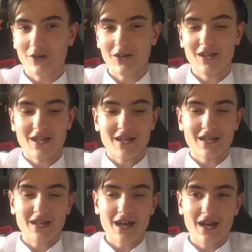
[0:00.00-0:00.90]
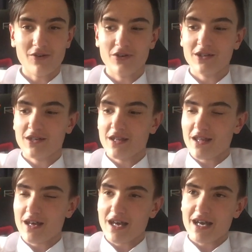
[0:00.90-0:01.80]
but, you know,
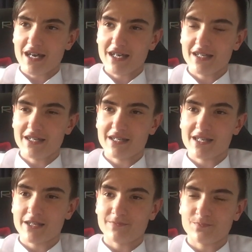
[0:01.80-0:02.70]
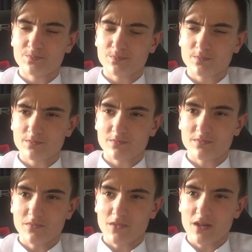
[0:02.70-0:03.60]
and
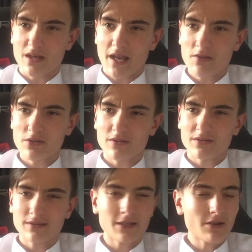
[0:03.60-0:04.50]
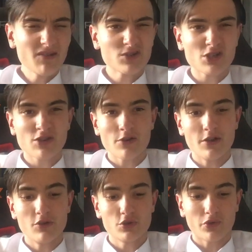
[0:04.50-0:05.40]
it, it was just
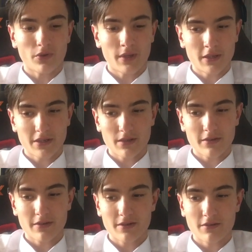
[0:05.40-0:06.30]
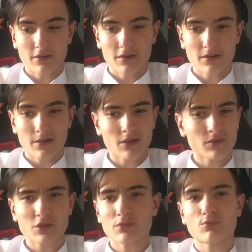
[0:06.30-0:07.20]
unusual. It
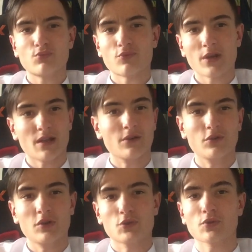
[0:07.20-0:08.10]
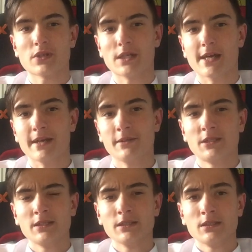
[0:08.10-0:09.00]
was just really unusual today.
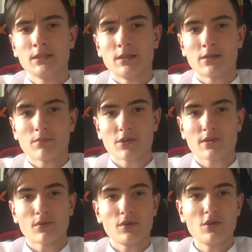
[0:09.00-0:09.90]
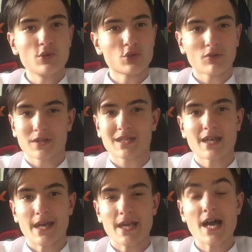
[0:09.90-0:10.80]
Most unusualest
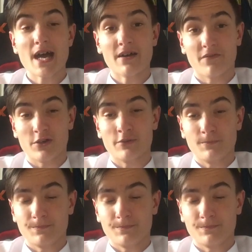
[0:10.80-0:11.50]
day ever.